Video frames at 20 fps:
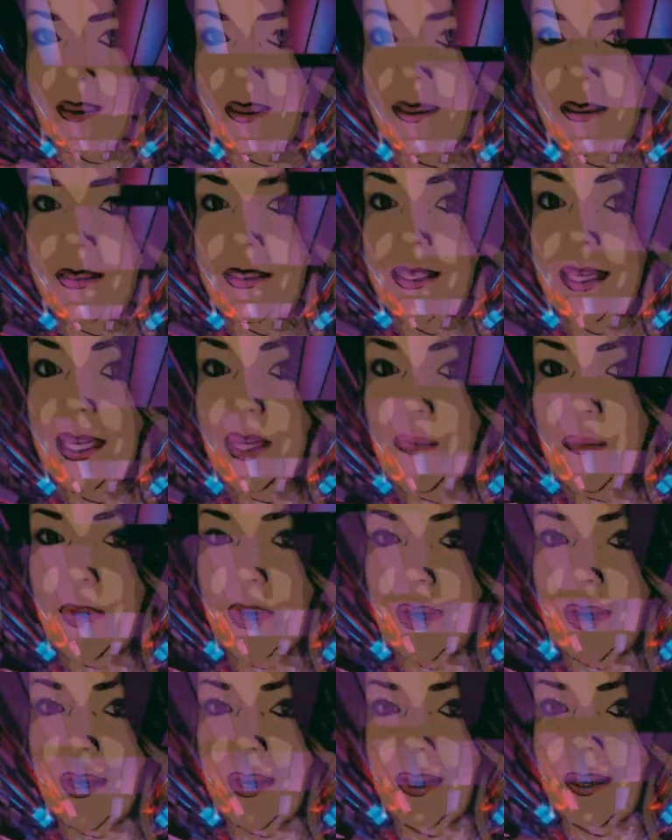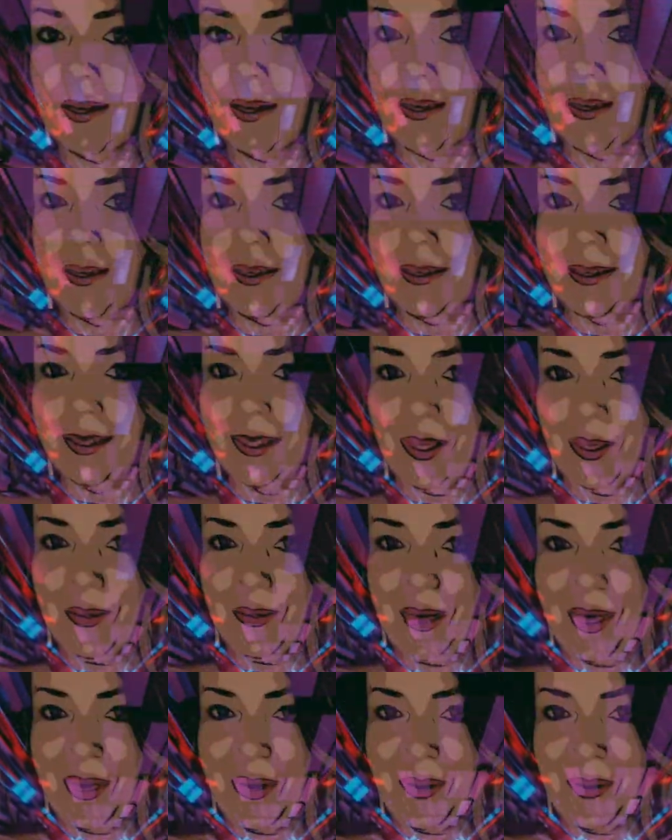the deeper
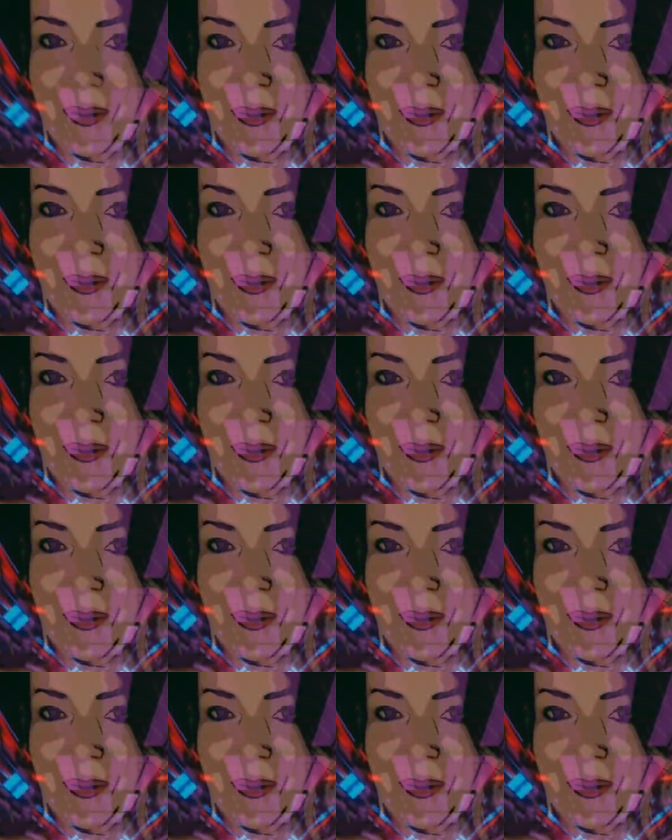you go.